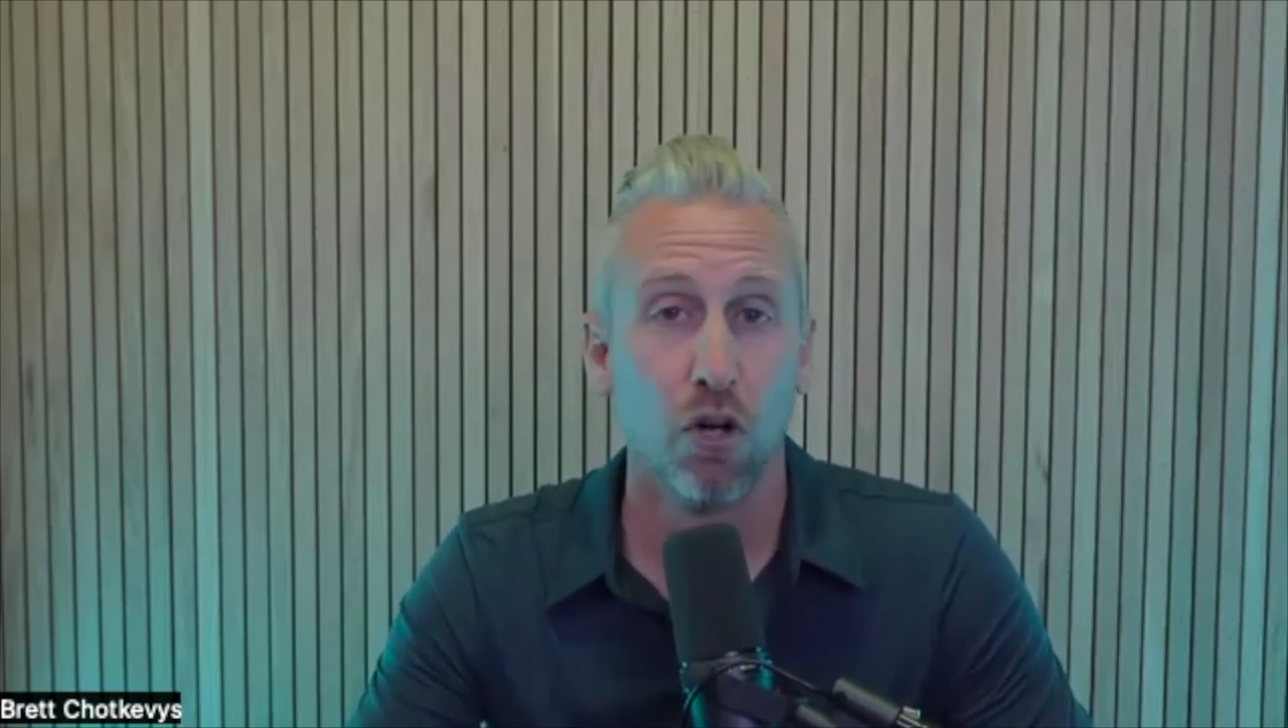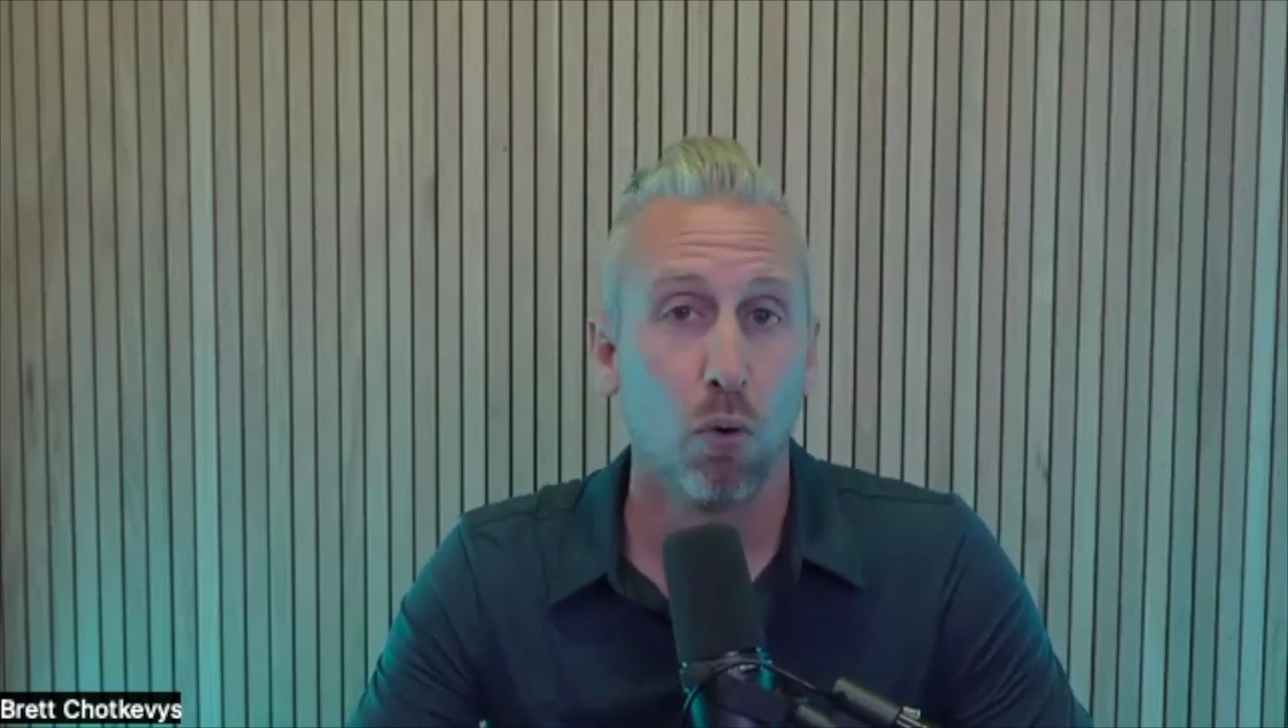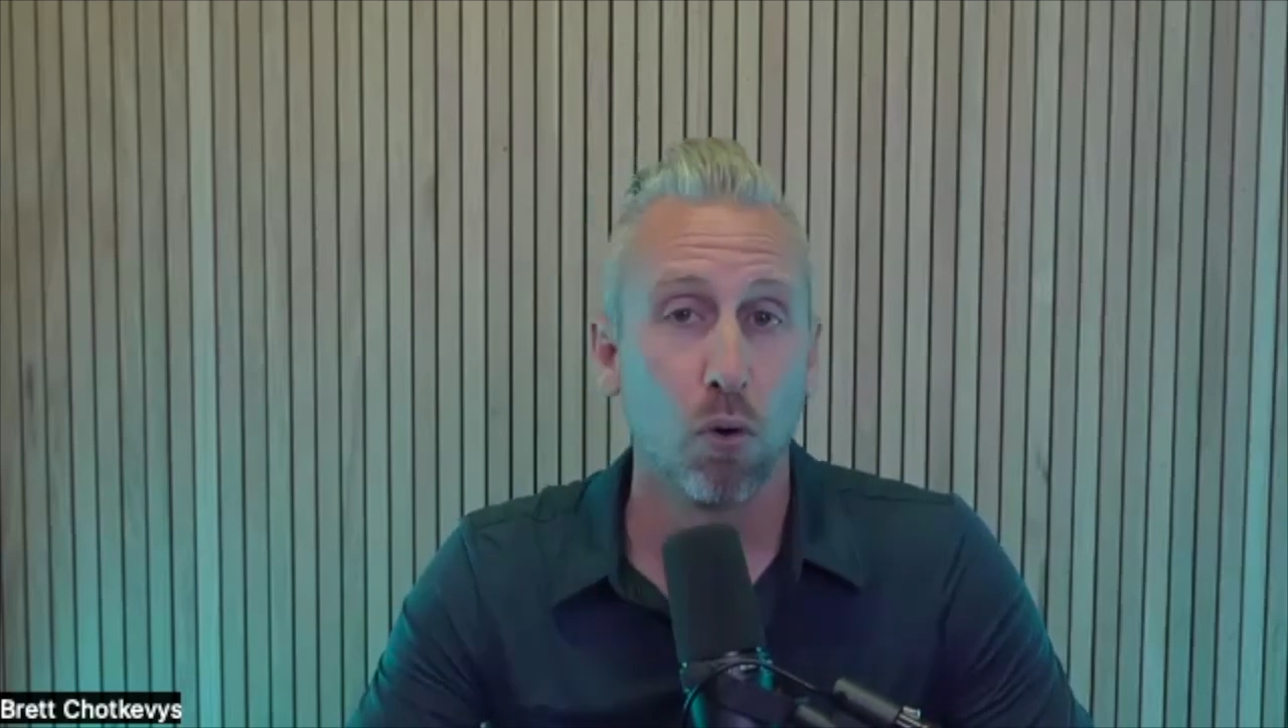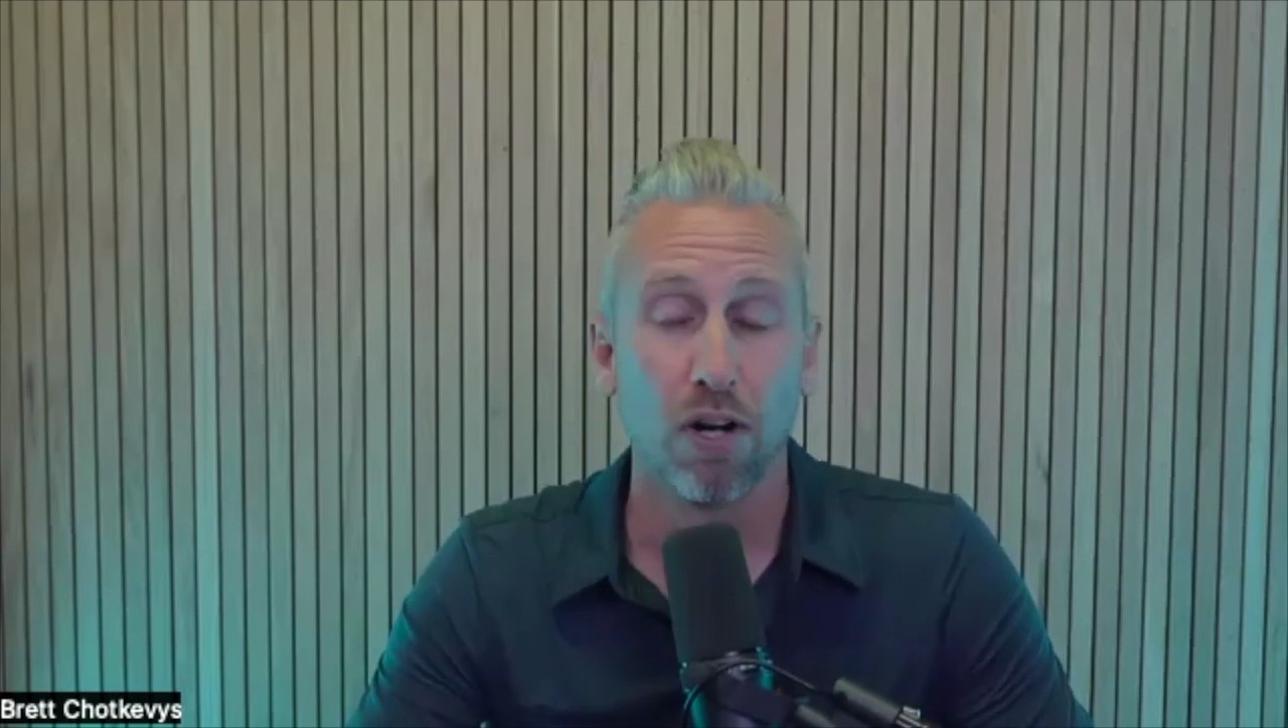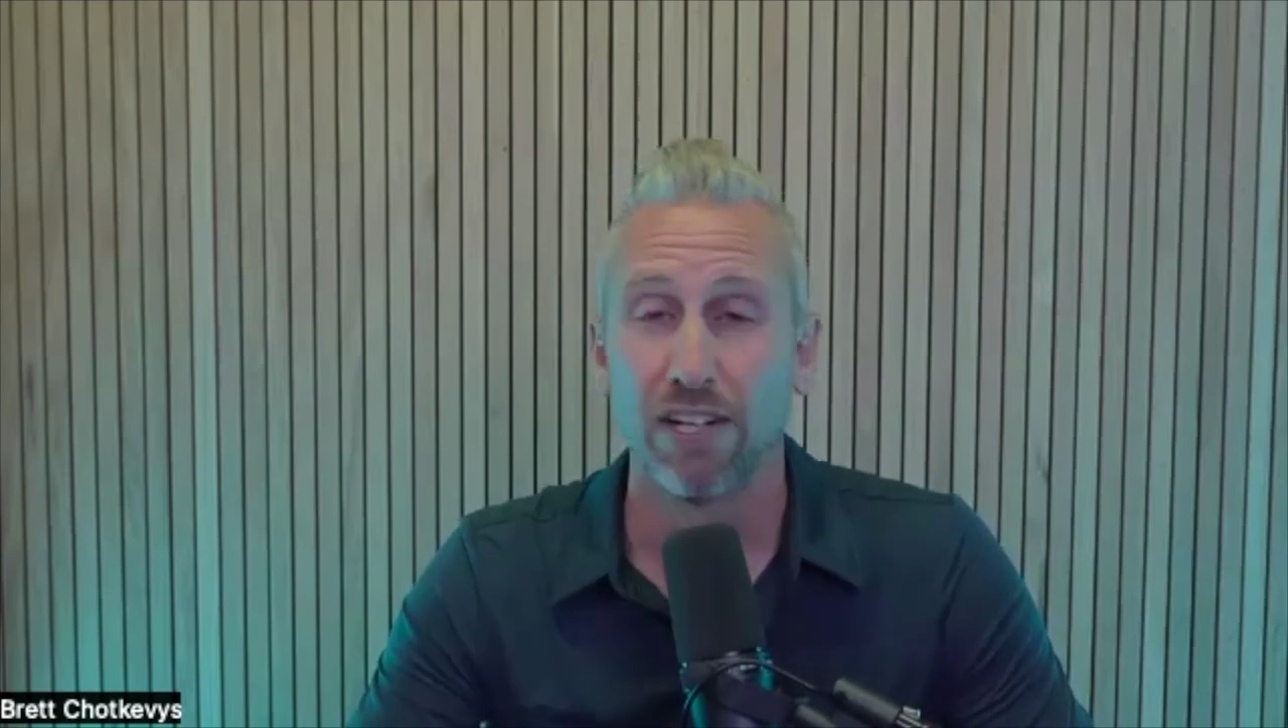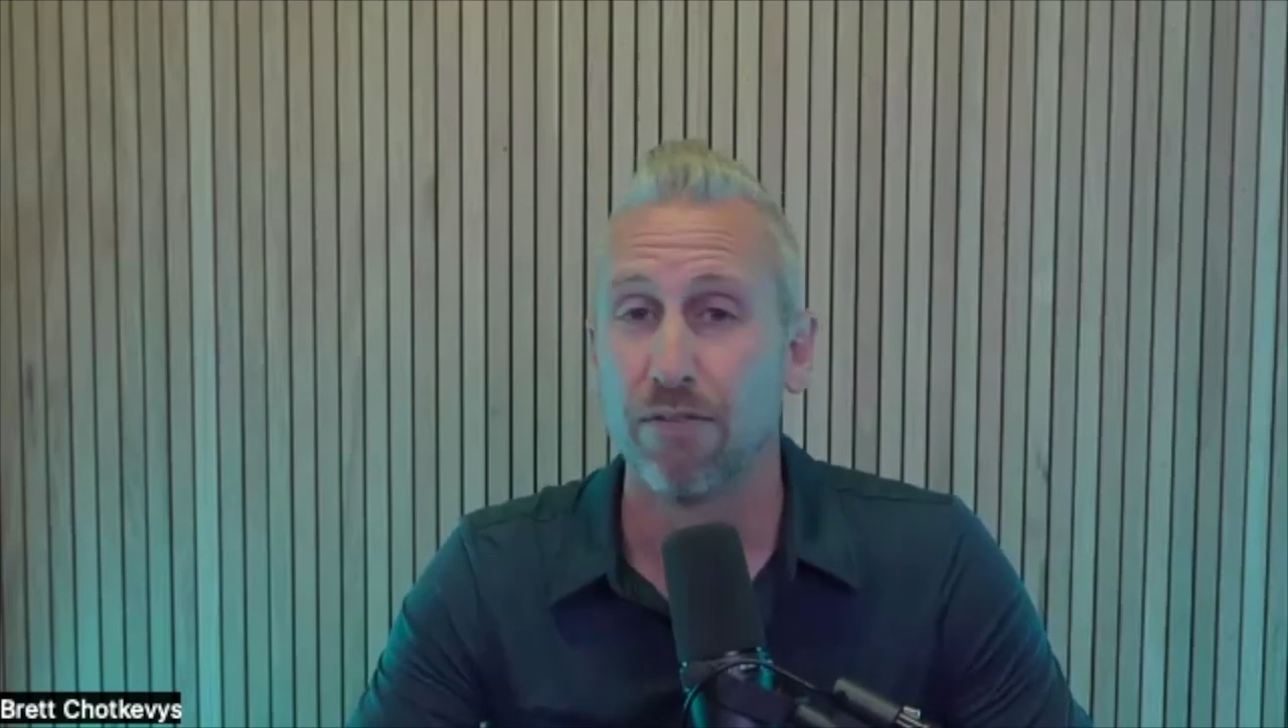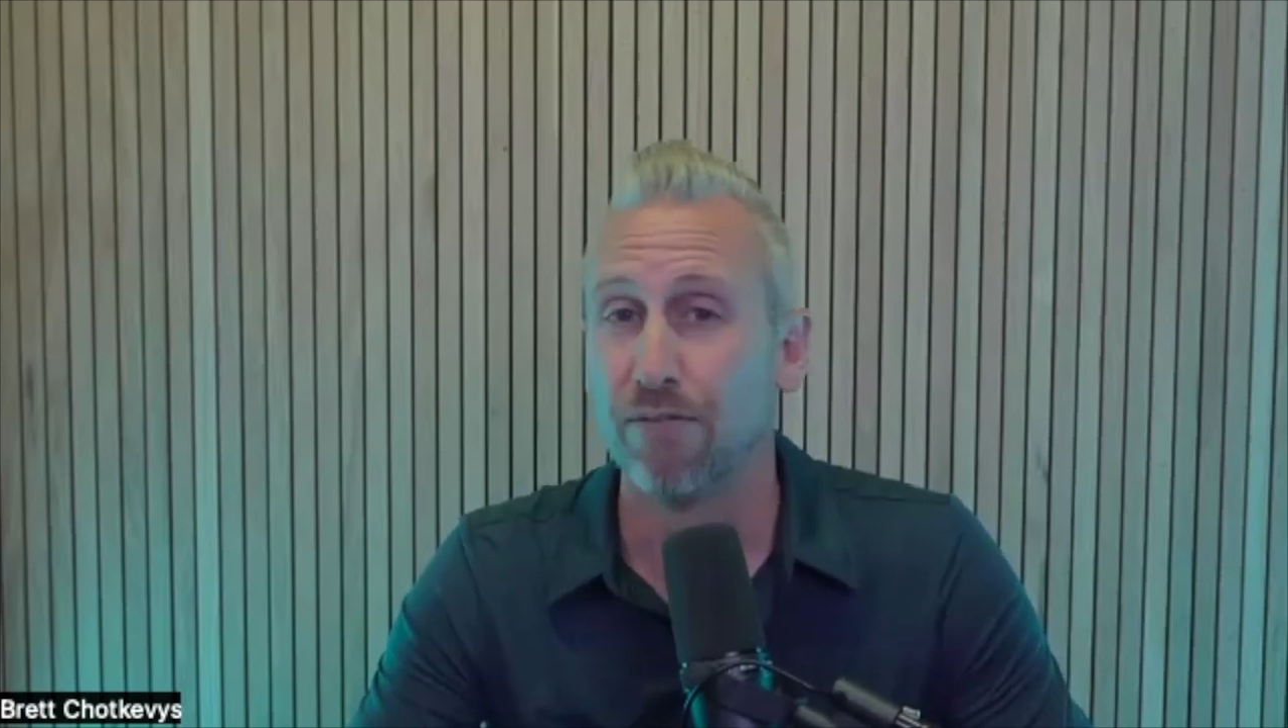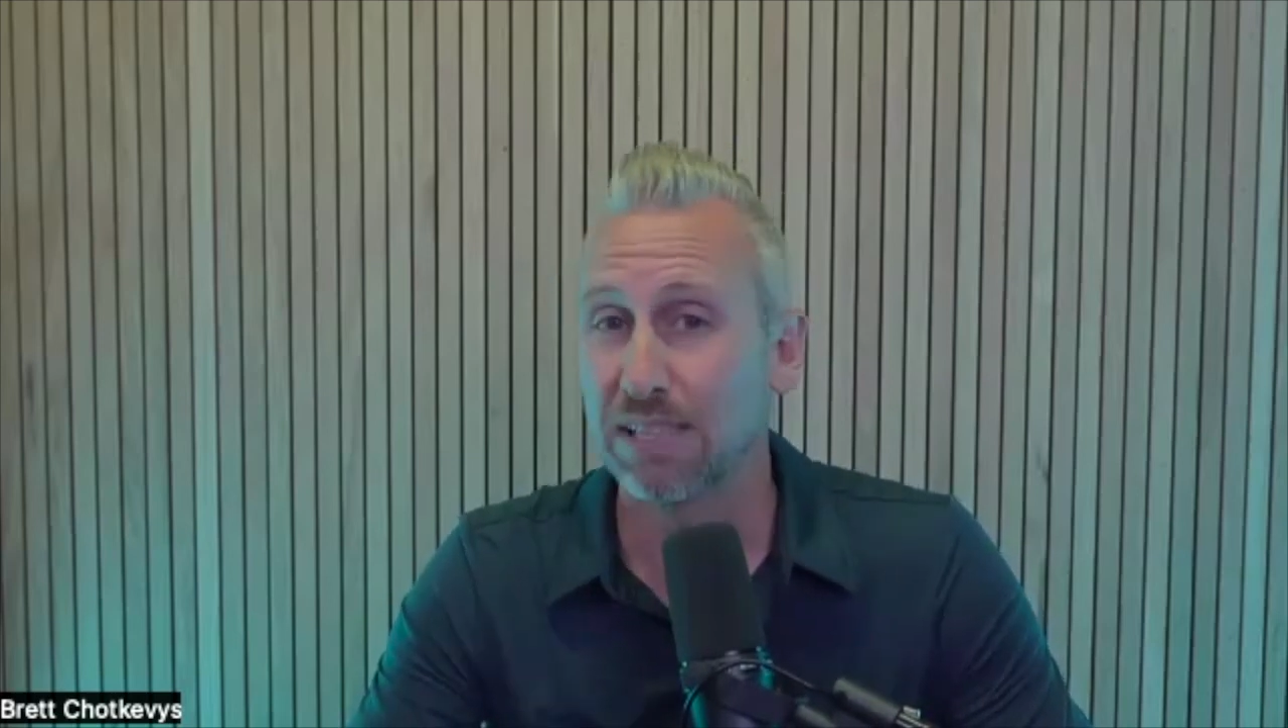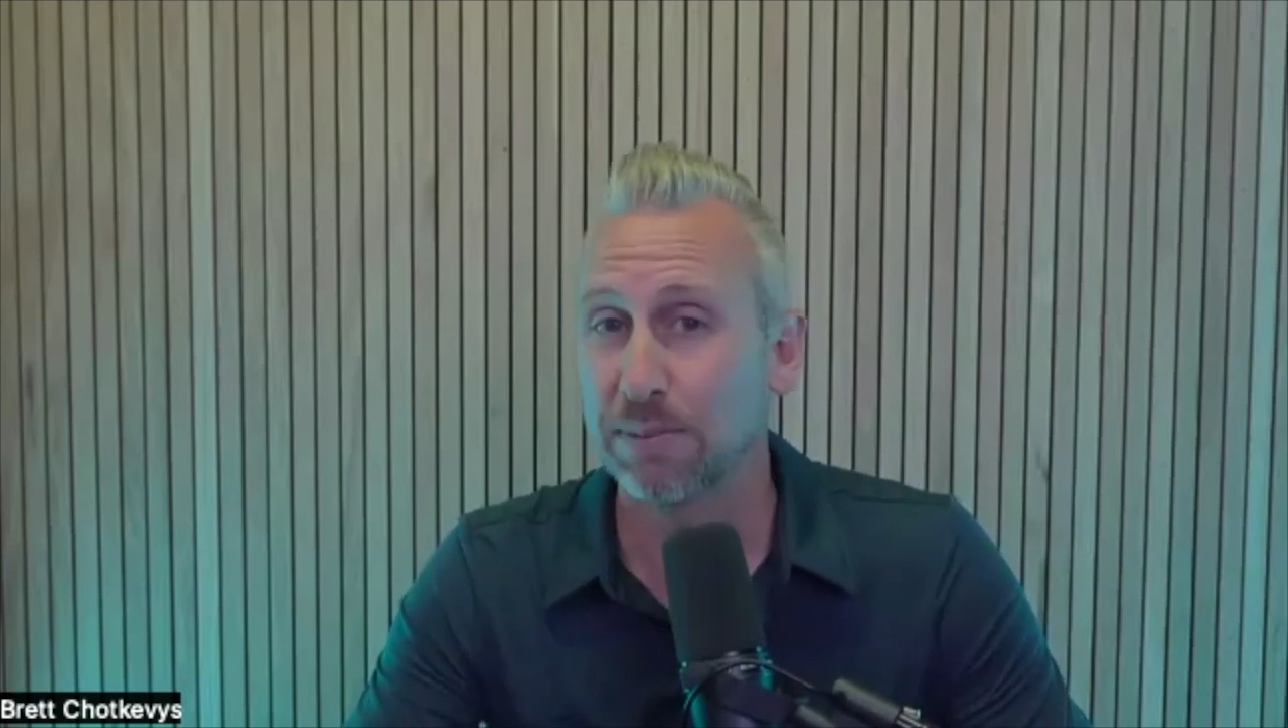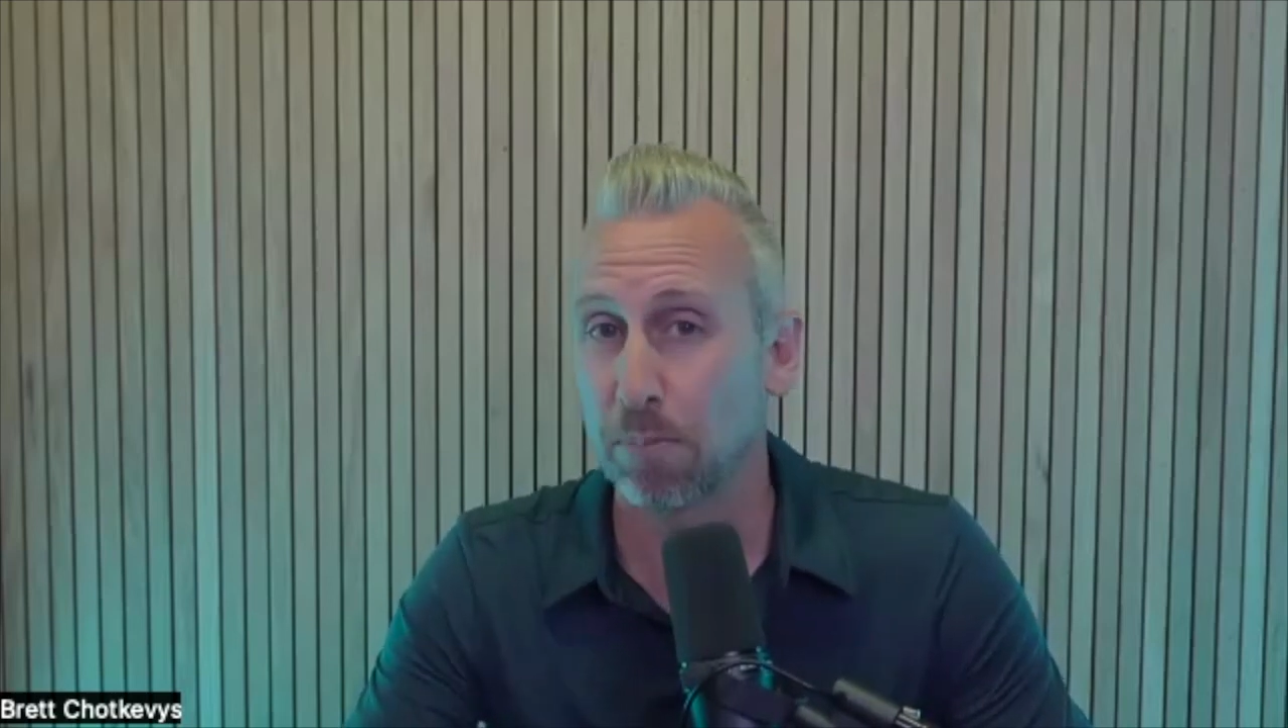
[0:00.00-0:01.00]
or on an
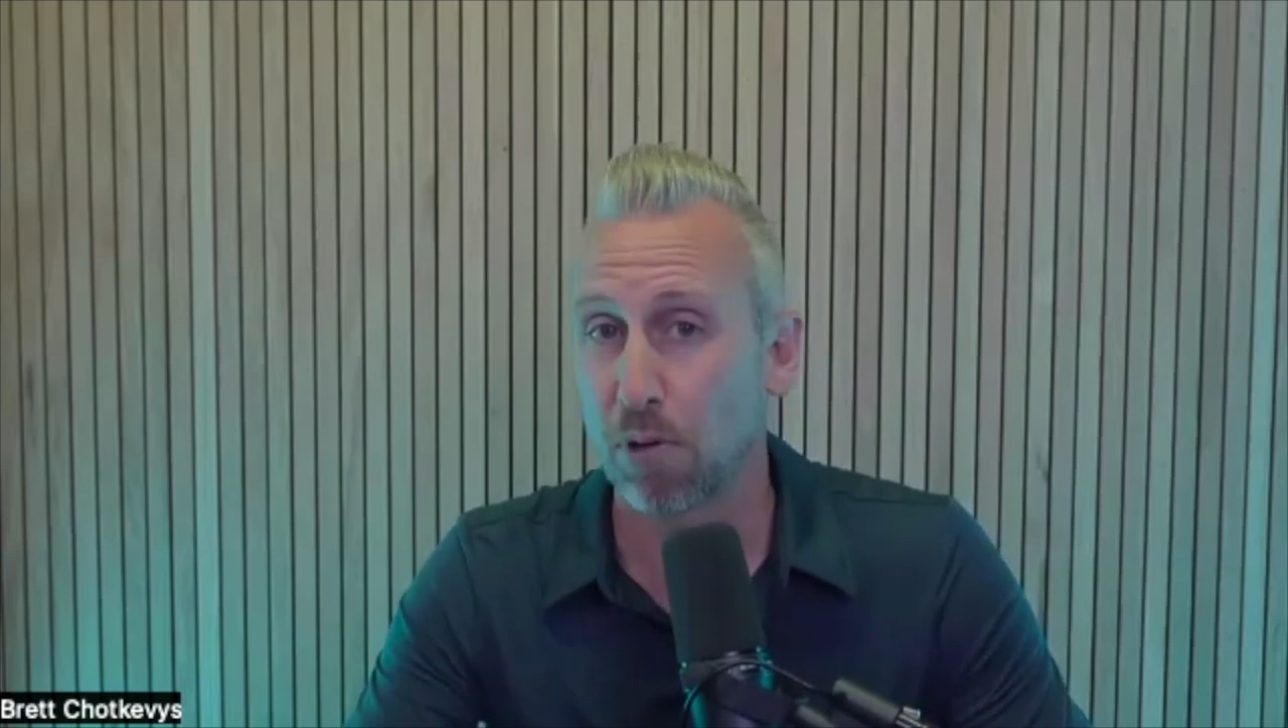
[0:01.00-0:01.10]
investment